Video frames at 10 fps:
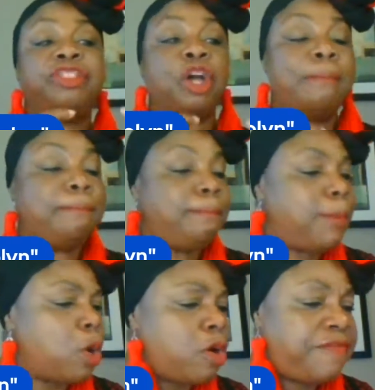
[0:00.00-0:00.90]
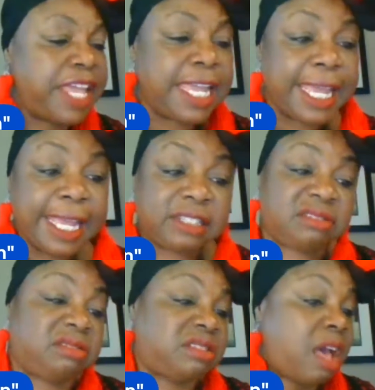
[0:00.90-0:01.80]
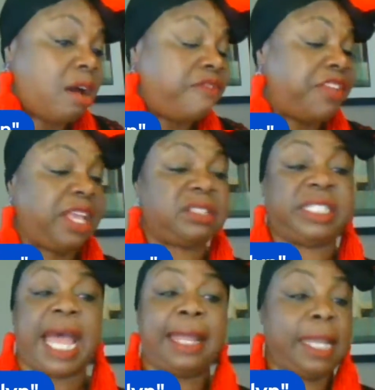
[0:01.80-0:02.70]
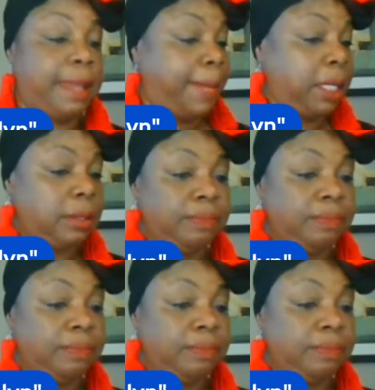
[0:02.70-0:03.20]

the movie itself is dynamic.